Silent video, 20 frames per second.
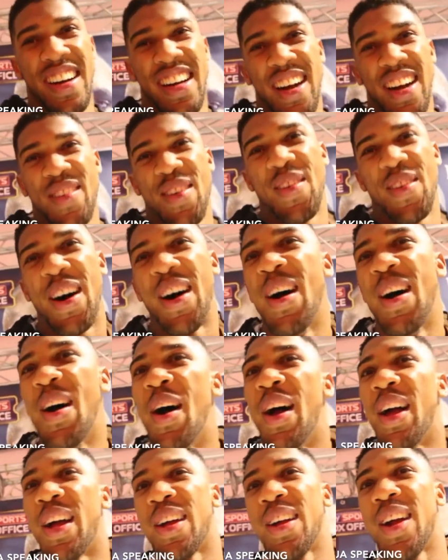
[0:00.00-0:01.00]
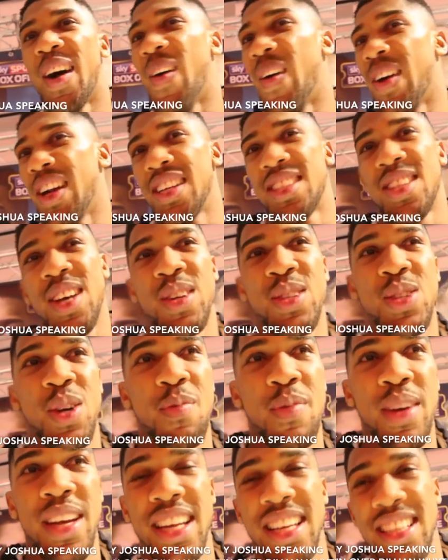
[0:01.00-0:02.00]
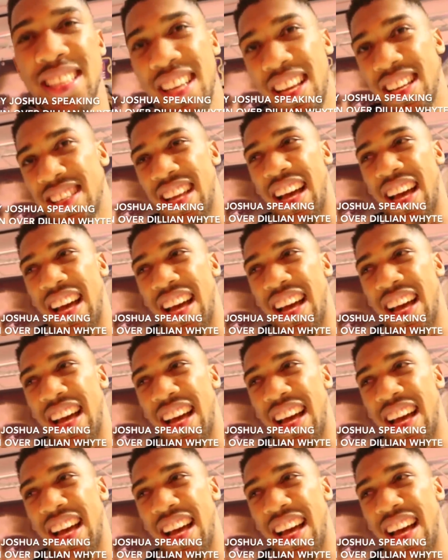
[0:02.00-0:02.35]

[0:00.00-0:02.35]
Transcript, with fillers: on camera, but you know what? The social media things